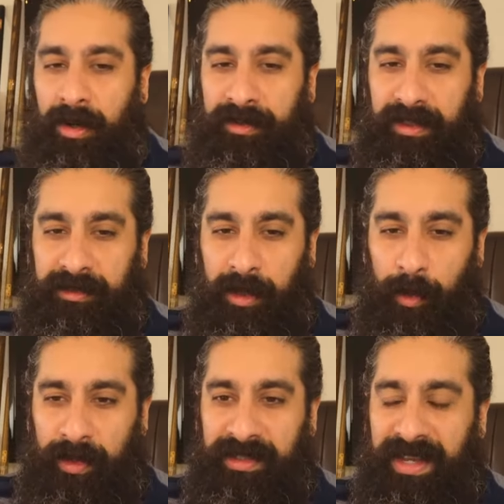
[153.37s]
on this
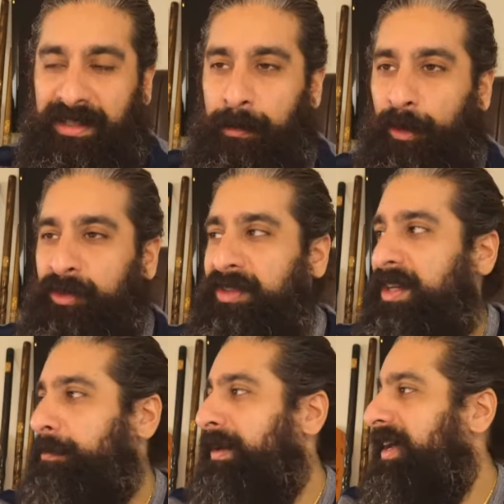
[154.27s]
holy day, the most
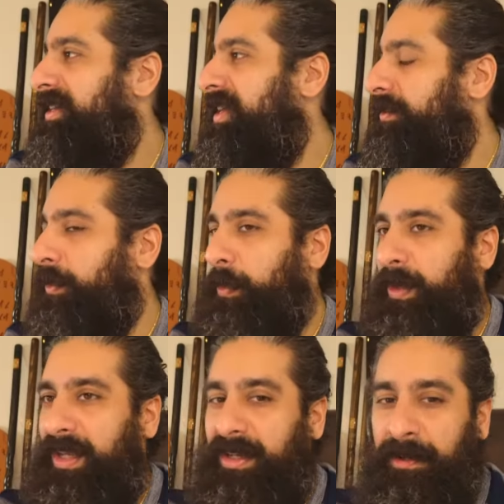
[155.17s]
set apart day of the
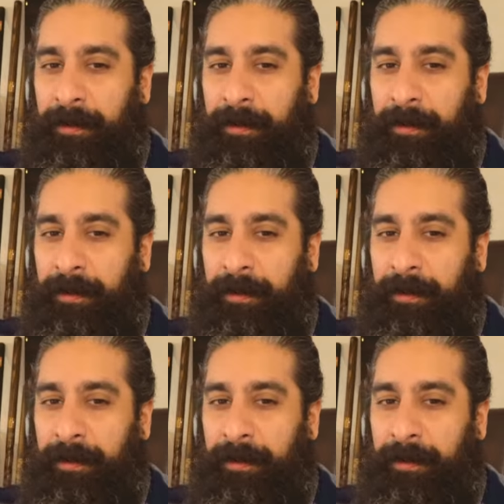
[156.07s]
week.